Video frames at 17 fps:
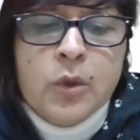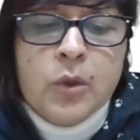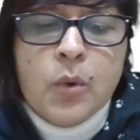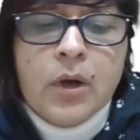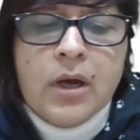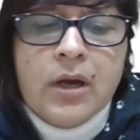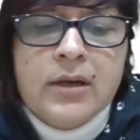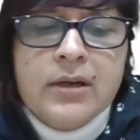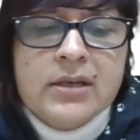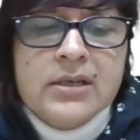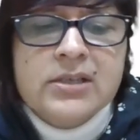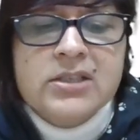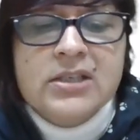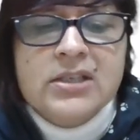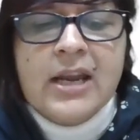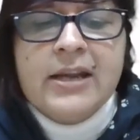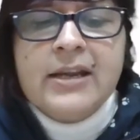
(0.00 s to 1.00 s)
to
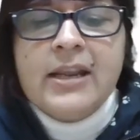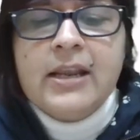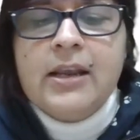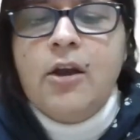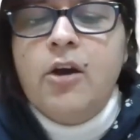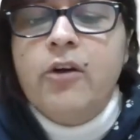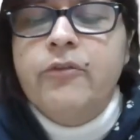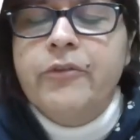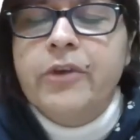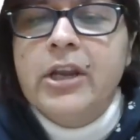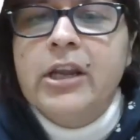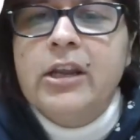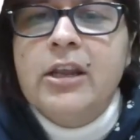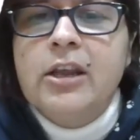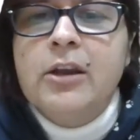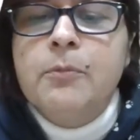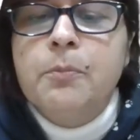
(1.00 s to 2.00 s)
understanding of
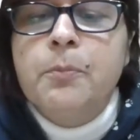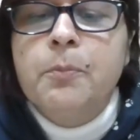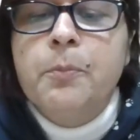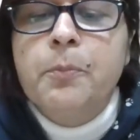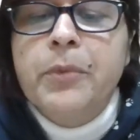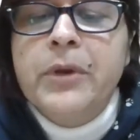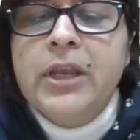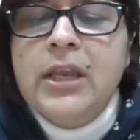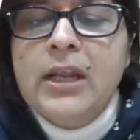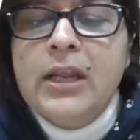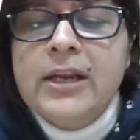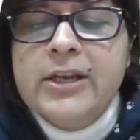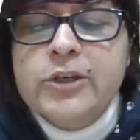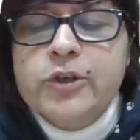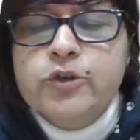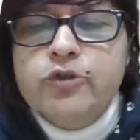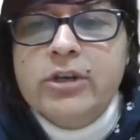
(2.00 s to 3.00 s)
Indian
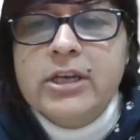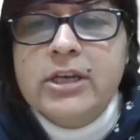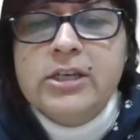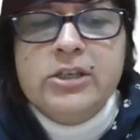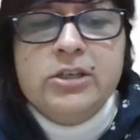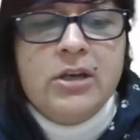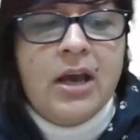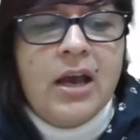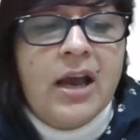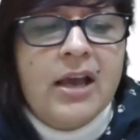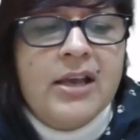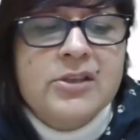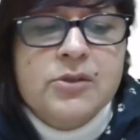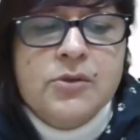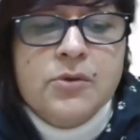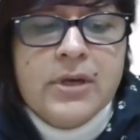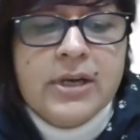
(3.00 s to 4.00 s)
pre-literate
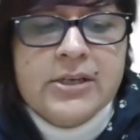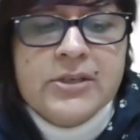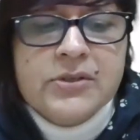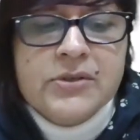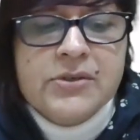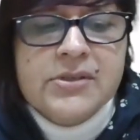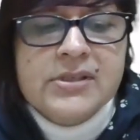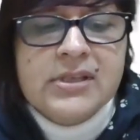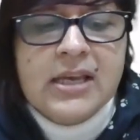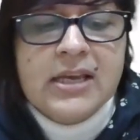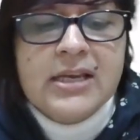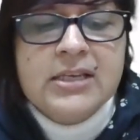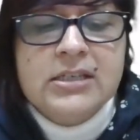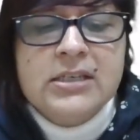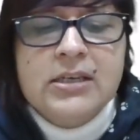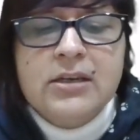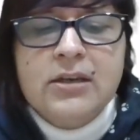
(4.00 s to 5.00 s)
isolate
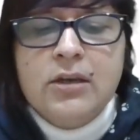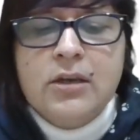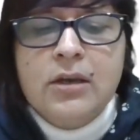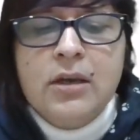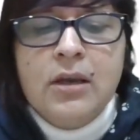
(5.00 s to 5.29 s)
society,